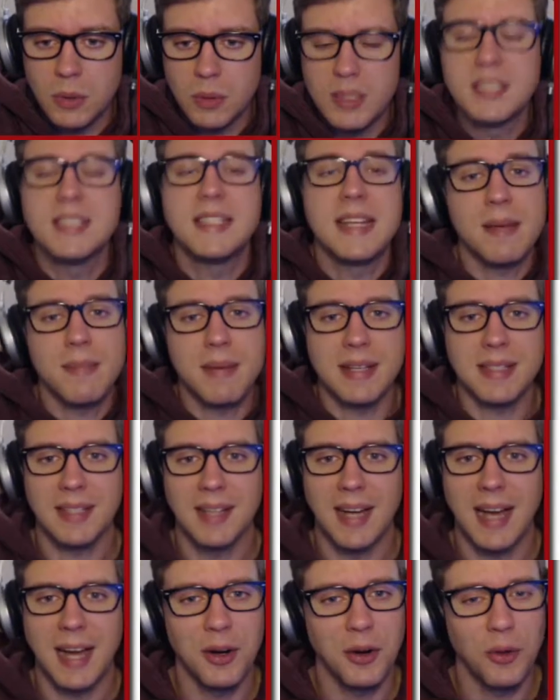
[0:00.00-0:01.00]
Damn it!
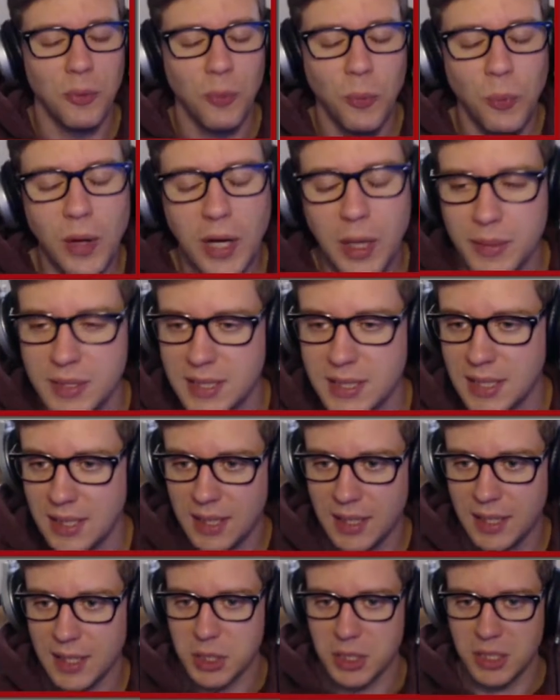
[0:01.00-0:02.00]
I don't know what I was
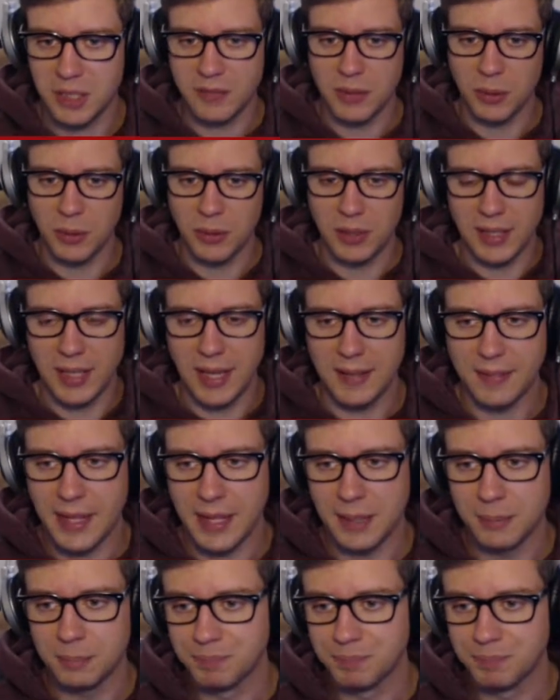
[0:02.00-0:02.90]
thinking. I should have totally got that.